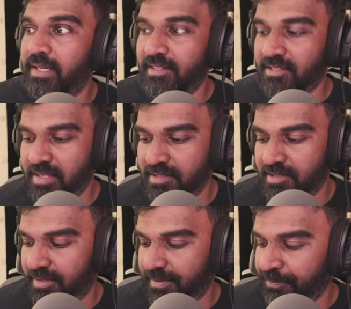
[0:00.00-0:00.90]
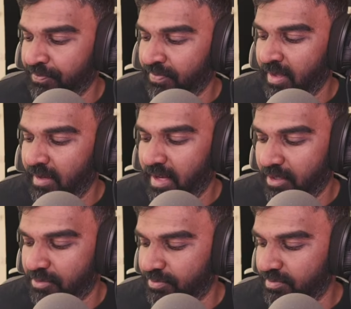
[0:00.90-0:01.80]
the sensor.
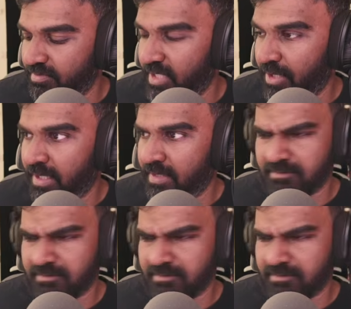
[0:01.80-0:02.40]
Now that